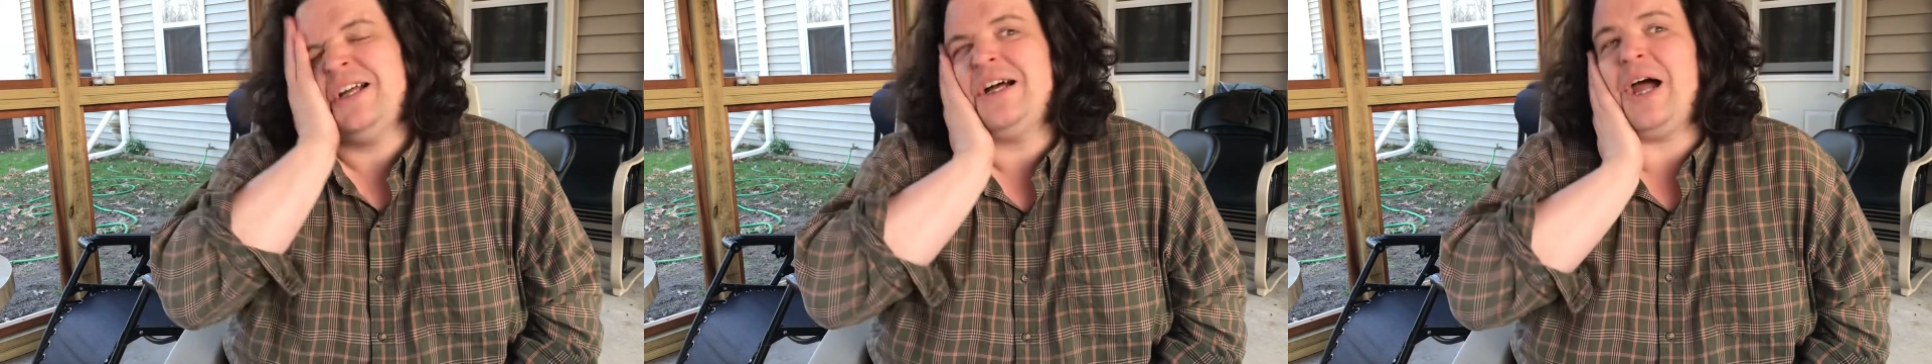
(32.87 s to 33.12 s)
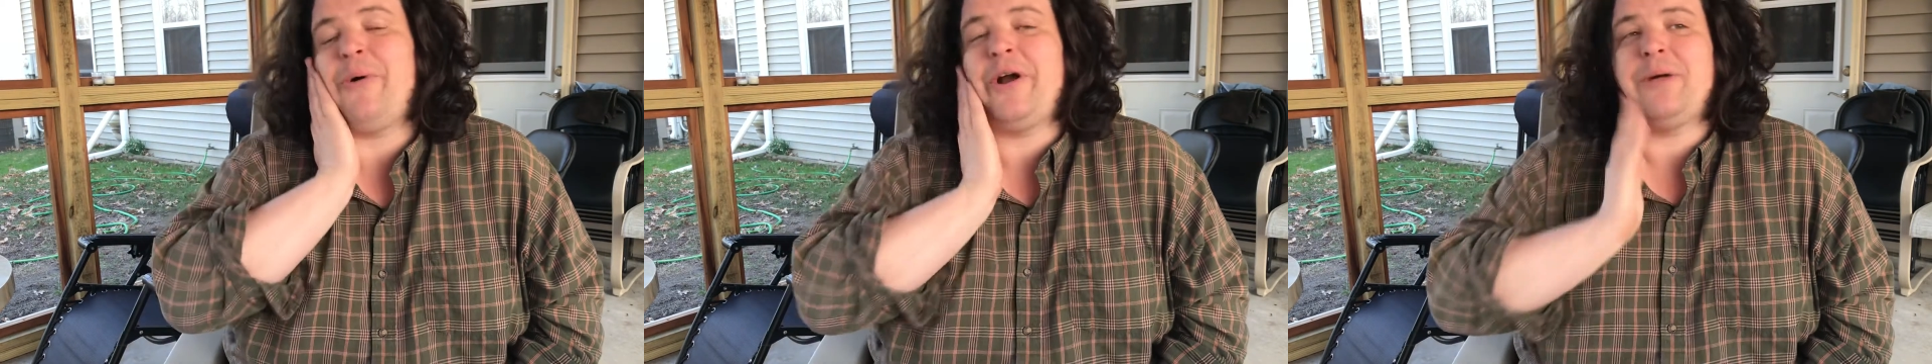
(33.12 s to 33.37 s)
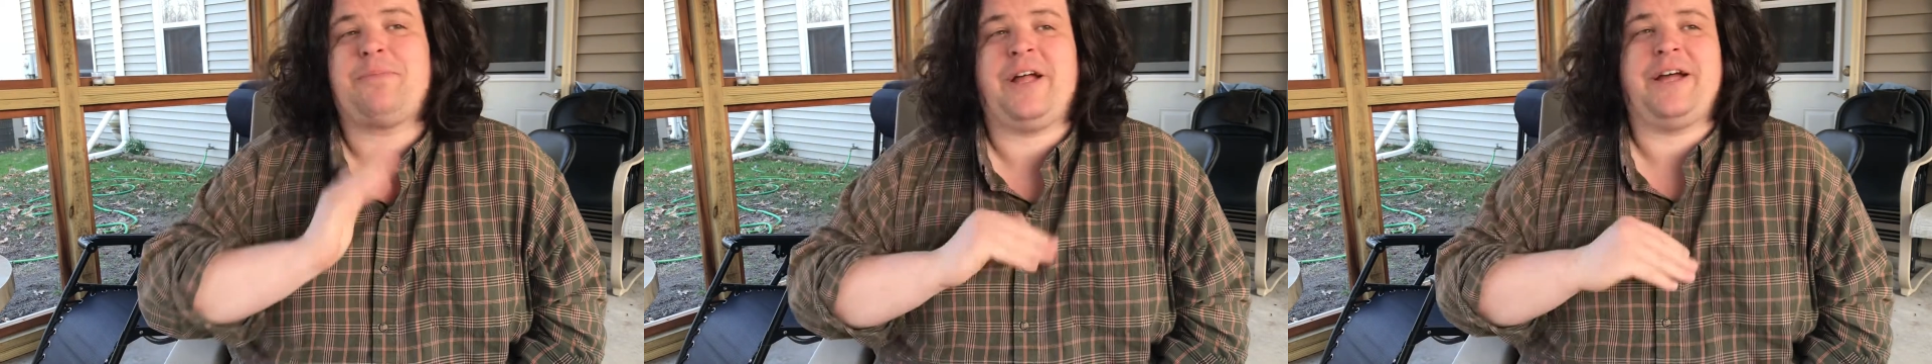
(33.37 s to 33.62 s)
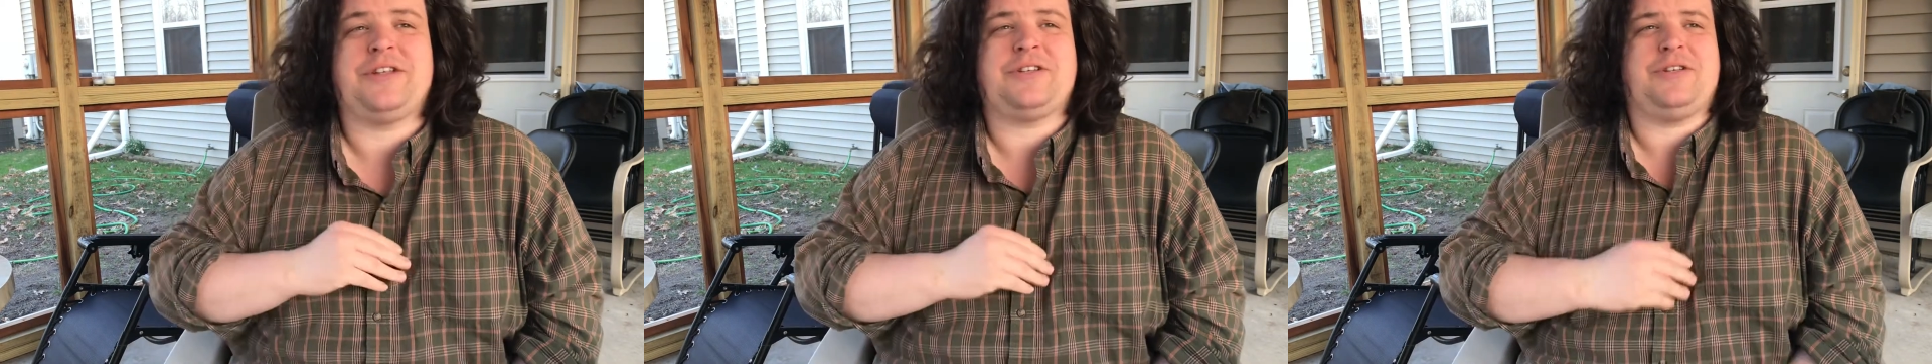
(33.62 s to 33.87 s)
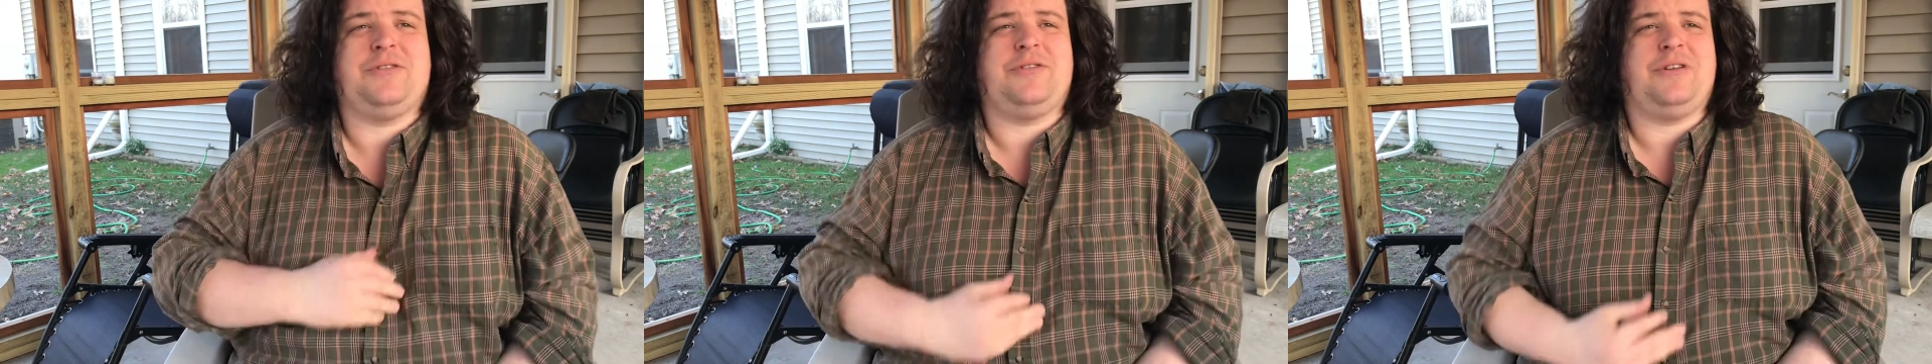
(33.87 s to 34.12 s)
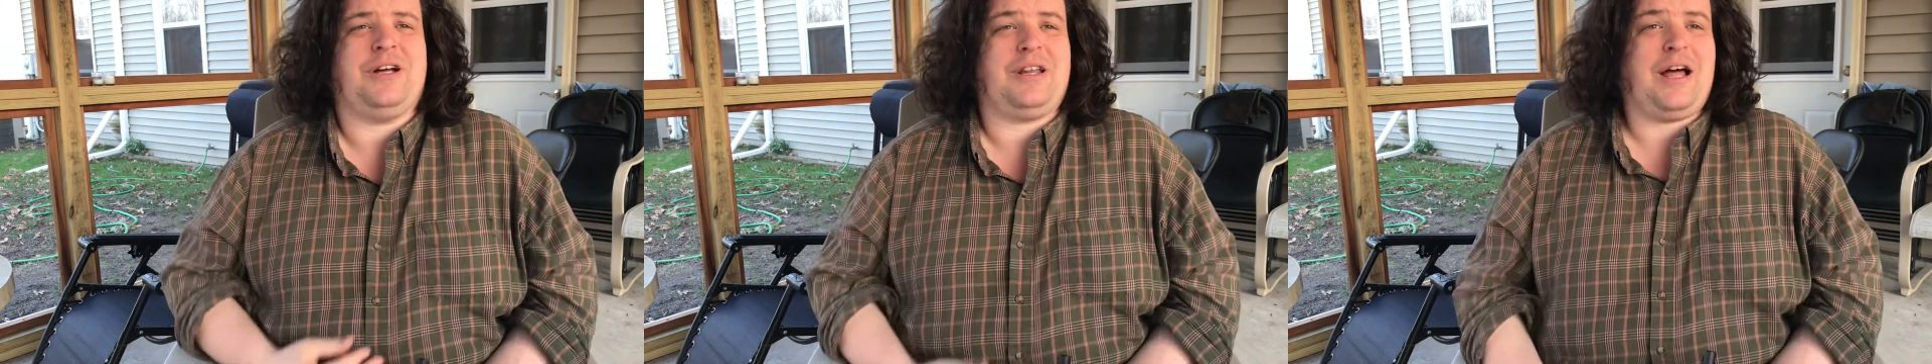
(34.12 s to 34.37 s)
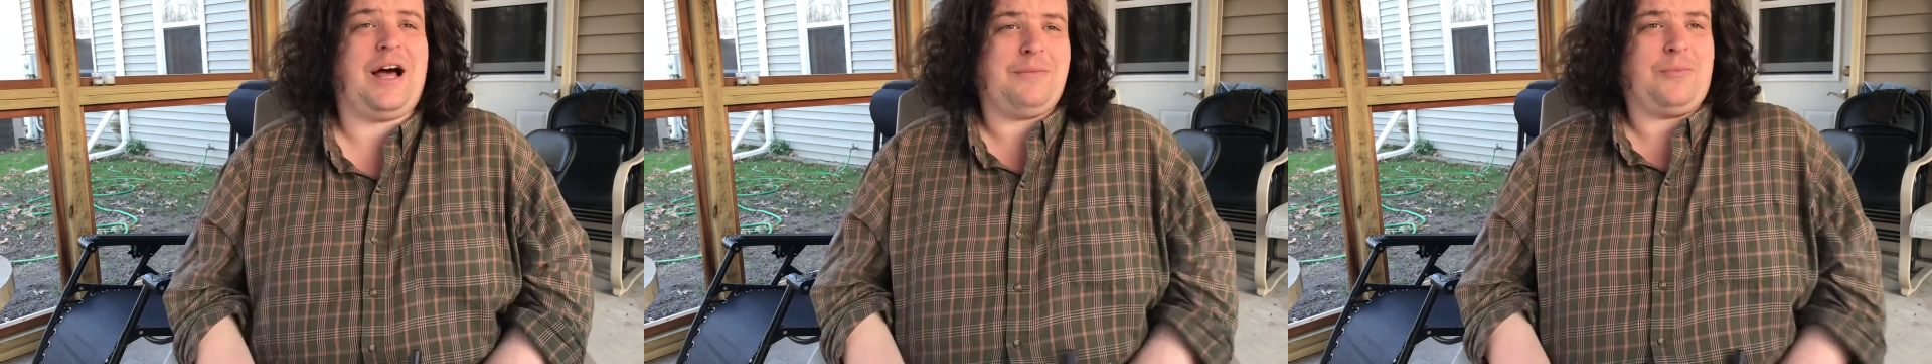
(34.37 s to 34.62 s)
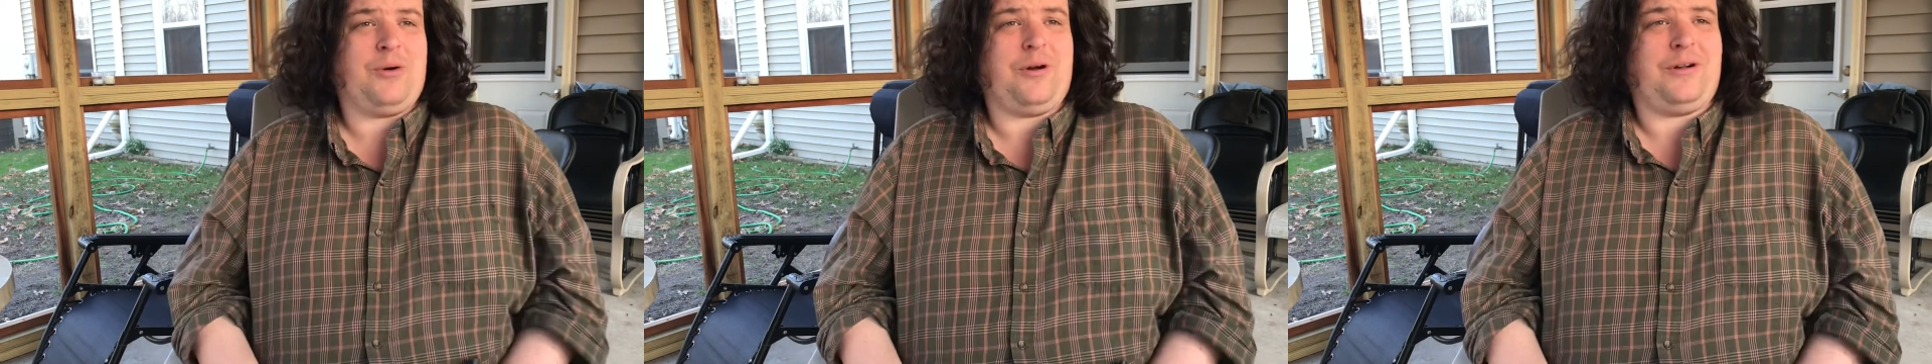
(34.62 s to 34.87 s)
I wind up playing the tune a lot
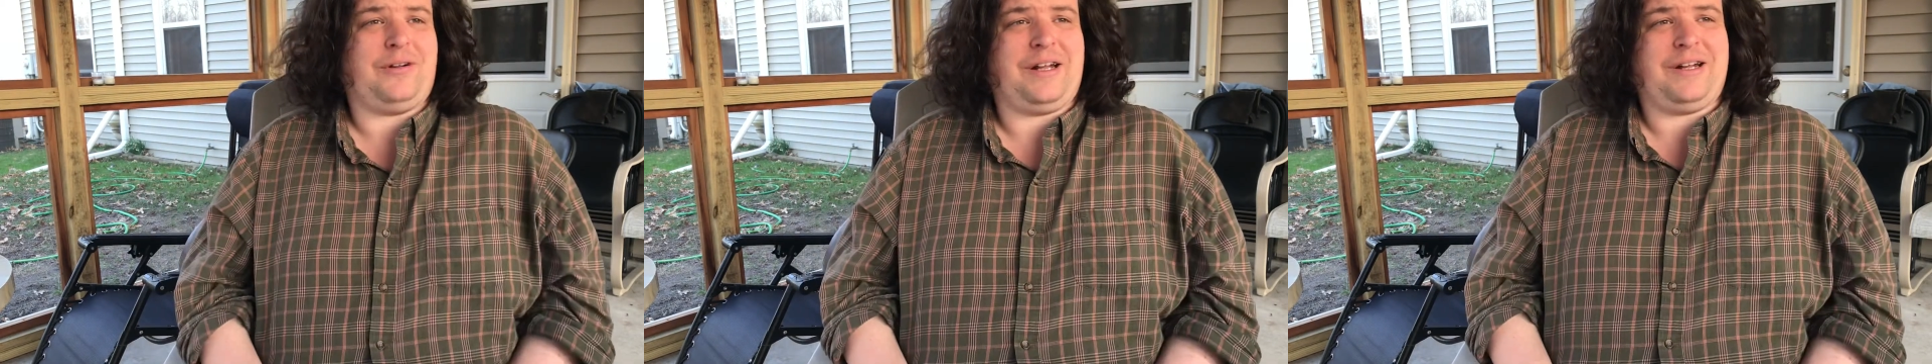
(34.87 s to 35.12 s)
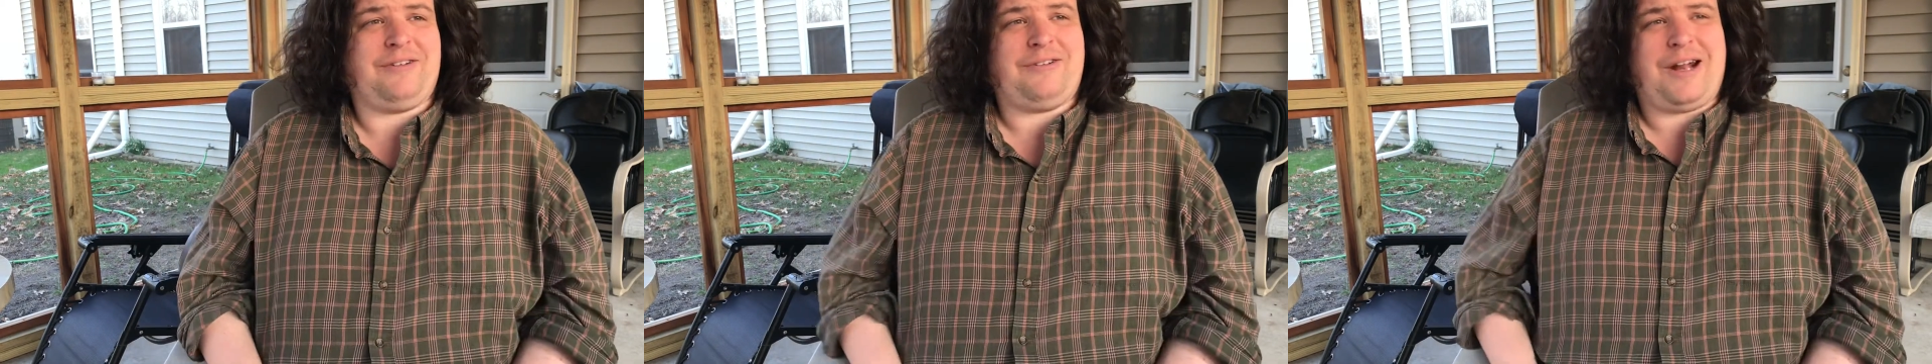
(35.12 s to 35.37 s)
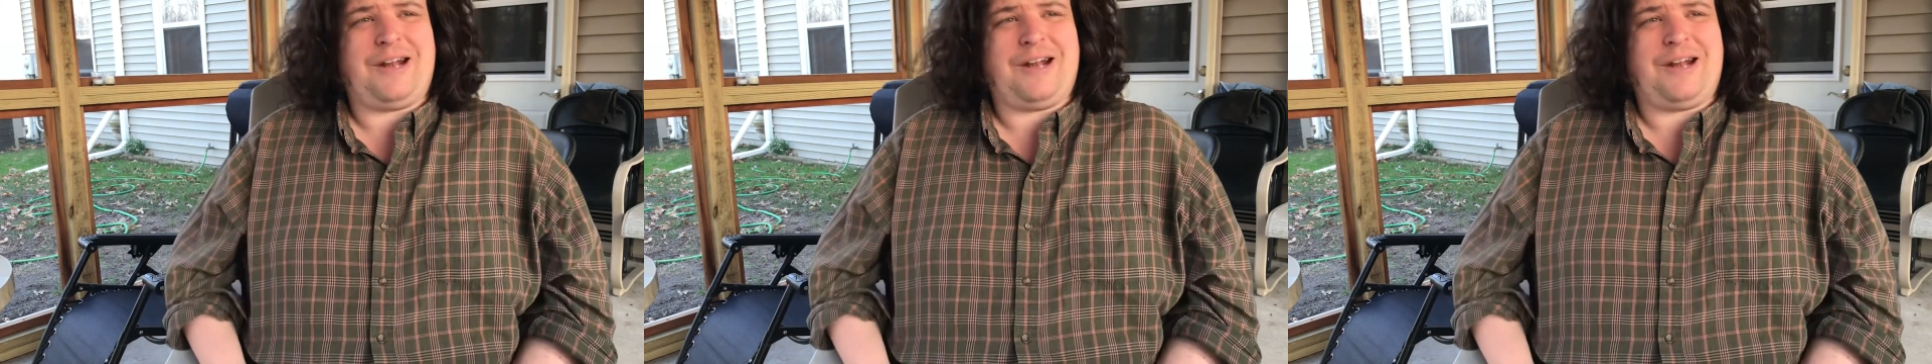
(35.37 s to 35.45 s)
more than